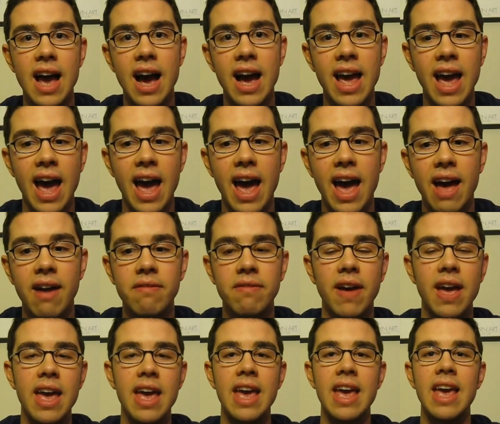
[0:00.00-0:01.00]
I
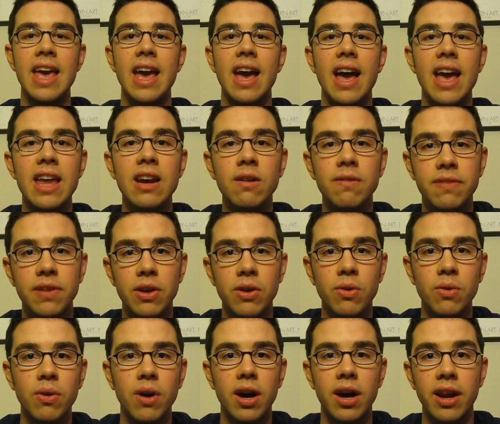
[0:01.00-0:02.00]
have a
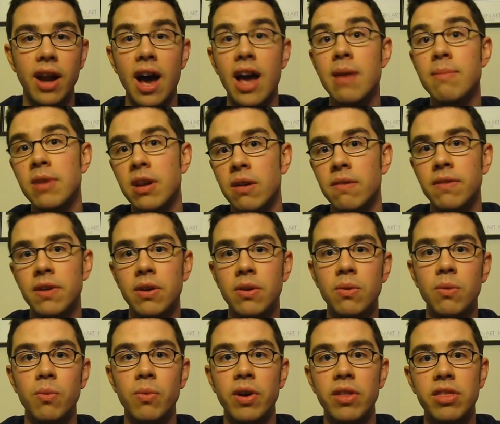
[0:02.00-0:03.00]
interview, an IM
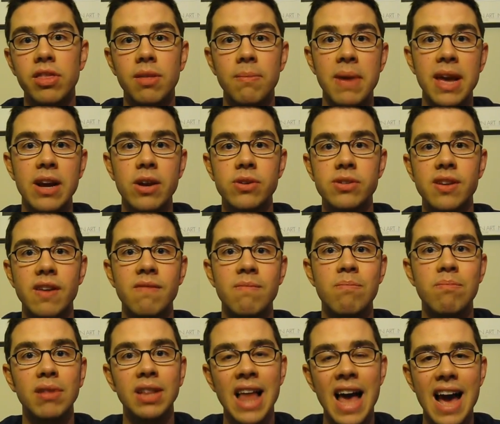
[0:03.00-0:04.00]
interview, with the makers
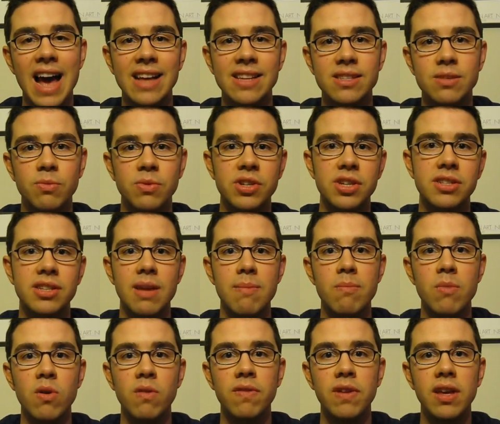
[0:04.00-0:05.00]
of Blast, which is a
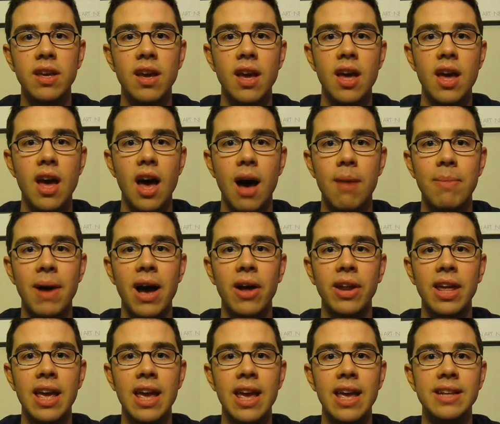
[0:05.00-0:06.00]
movie
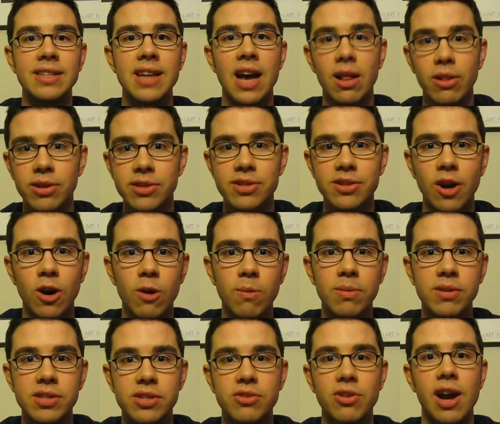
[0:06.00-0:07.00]
about a
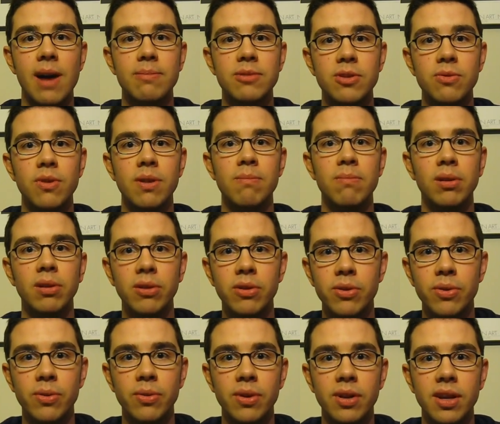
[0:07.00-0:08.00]
telescope strapped to a
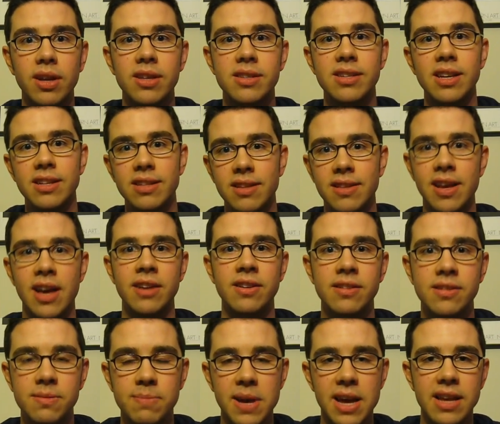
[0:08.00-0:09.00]
balloon sent to the edge
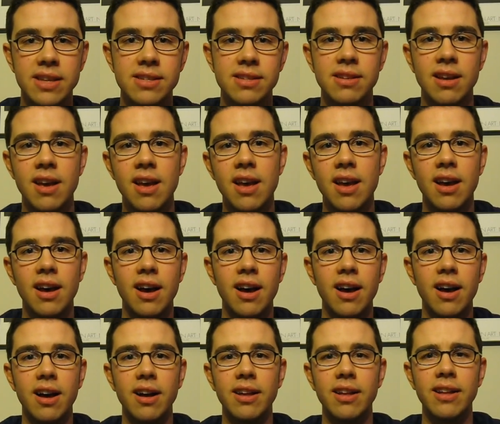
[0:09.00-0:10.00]
of space. Uh,